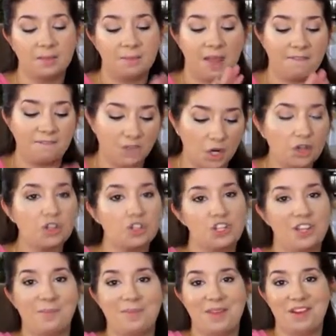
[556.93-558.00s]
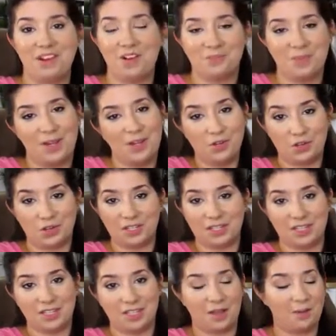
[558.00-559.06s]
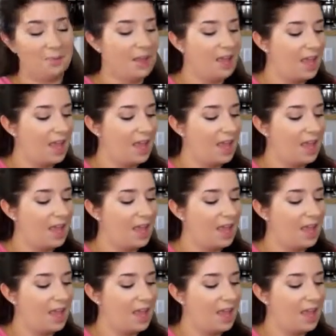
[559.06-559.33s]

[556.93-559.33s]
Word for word: my first shipment of my Nutrisystem.